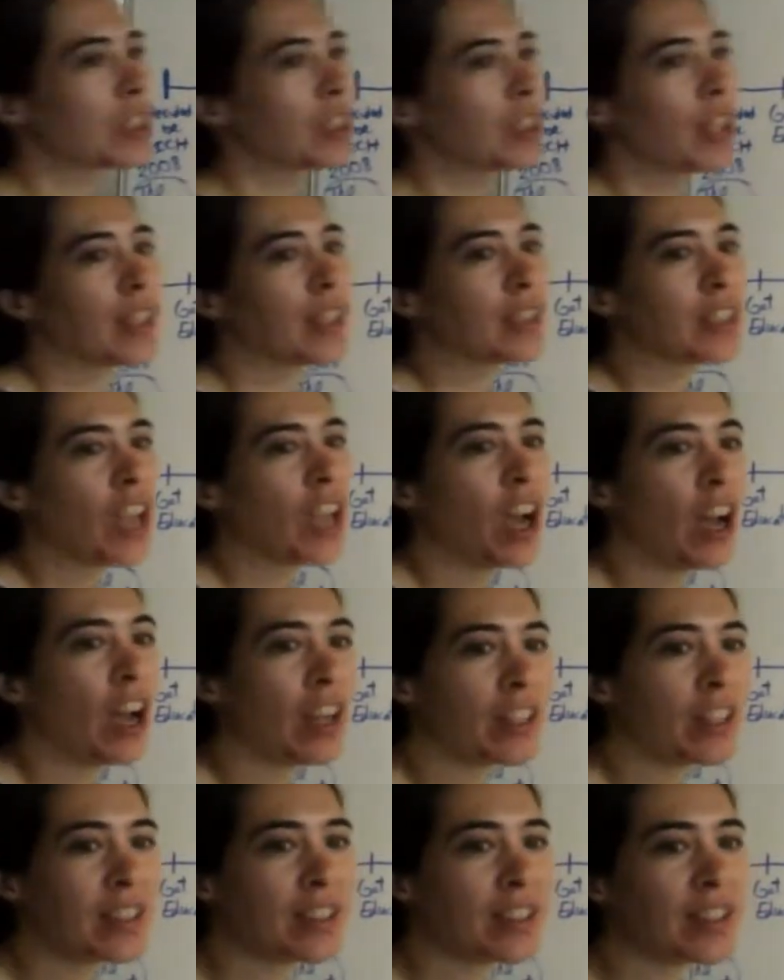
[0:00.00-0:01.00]
like
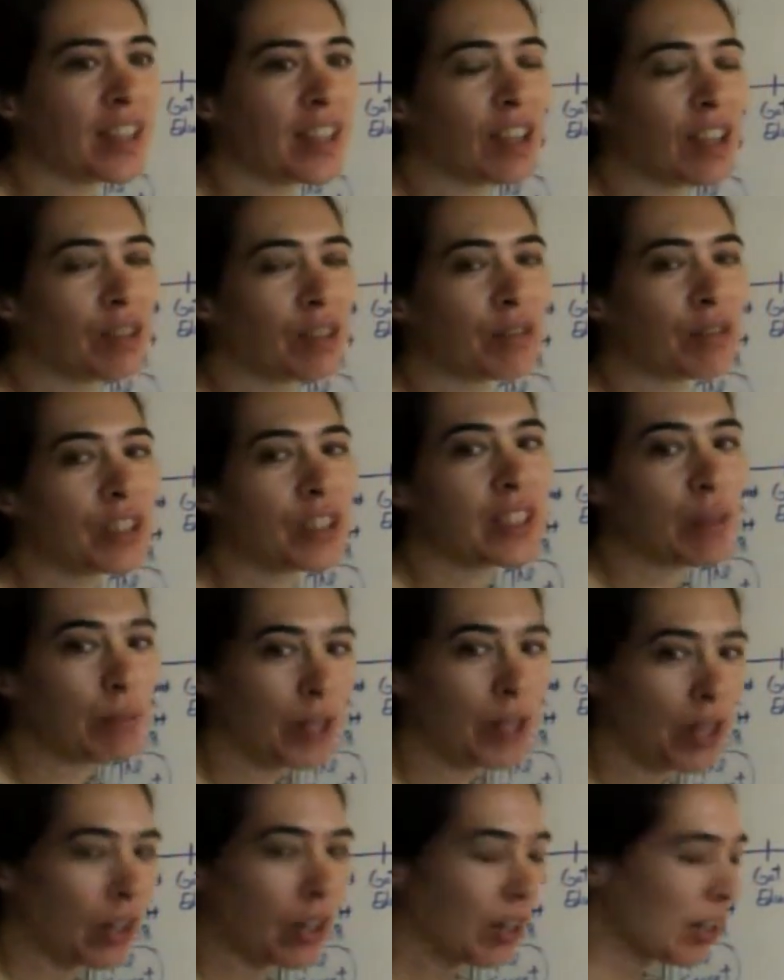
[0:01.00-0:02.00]
tons of
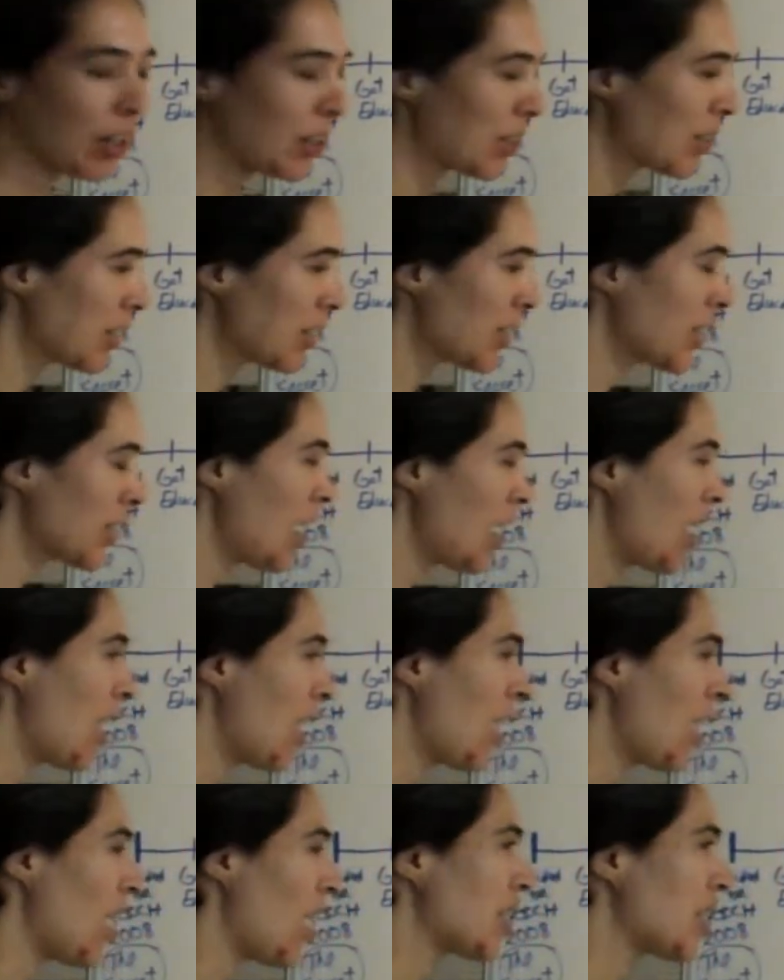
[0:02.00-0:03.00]
seminars.
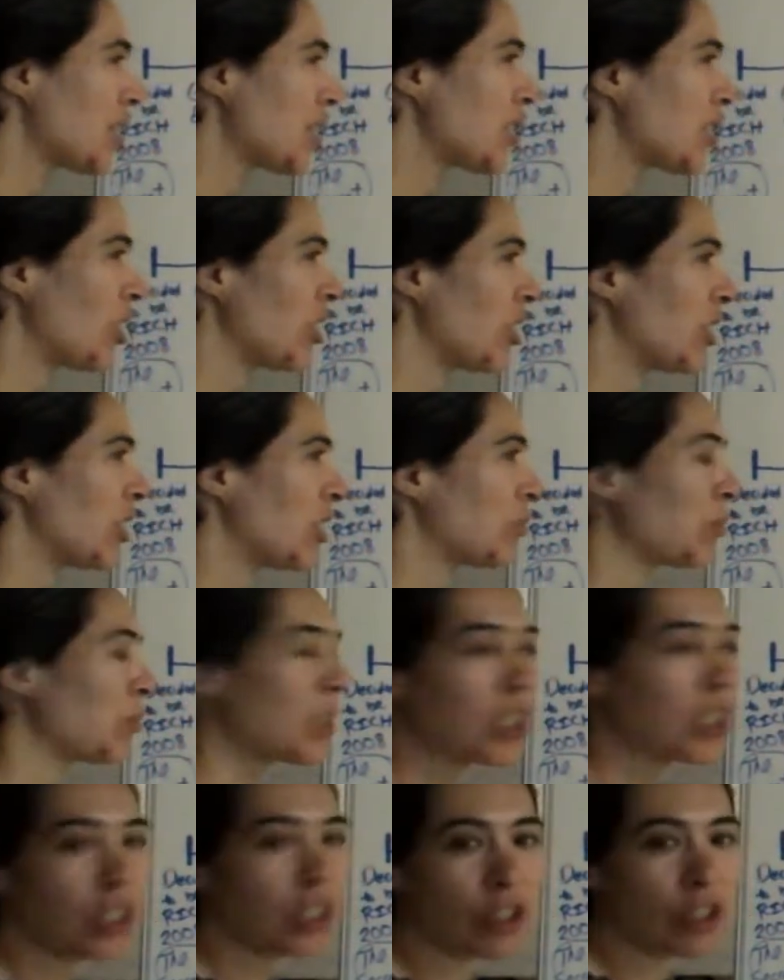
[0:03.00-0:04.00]
I started
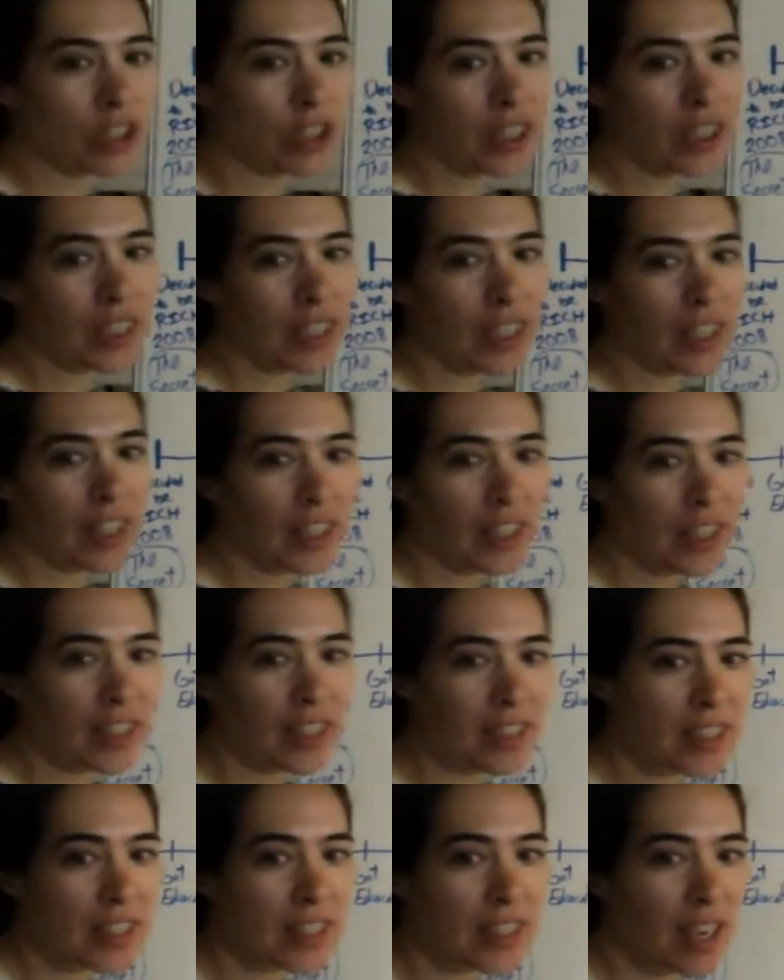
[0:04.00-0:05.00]
researching things.
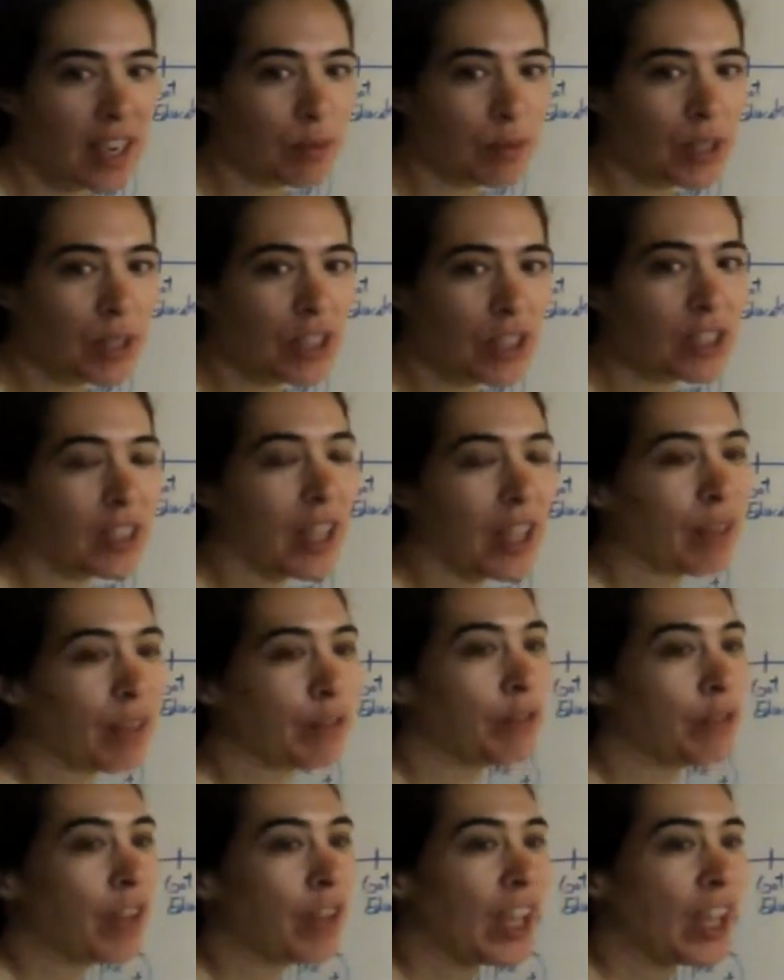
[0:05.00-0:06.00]
I went to live
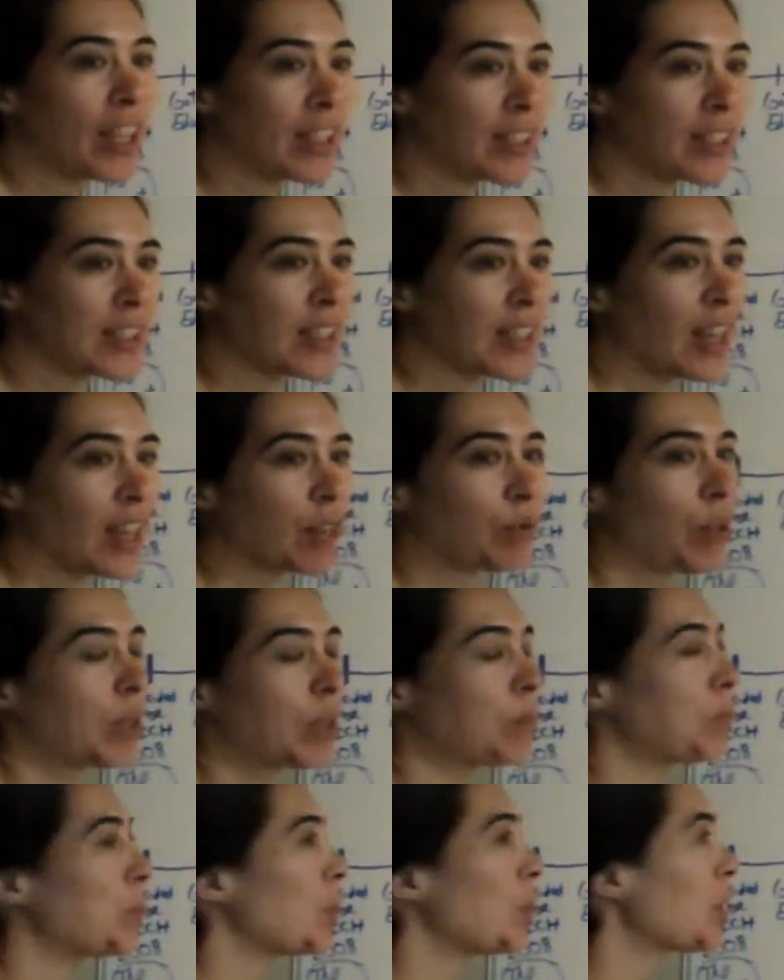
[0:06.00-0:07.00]
events. I read
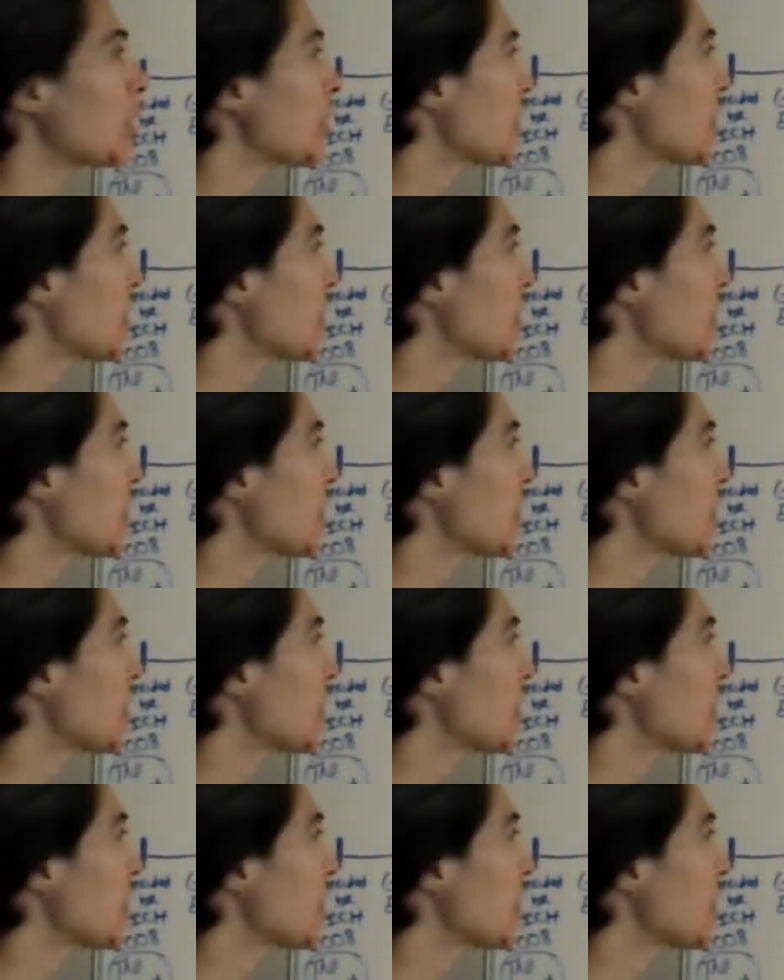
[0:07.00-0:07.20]
books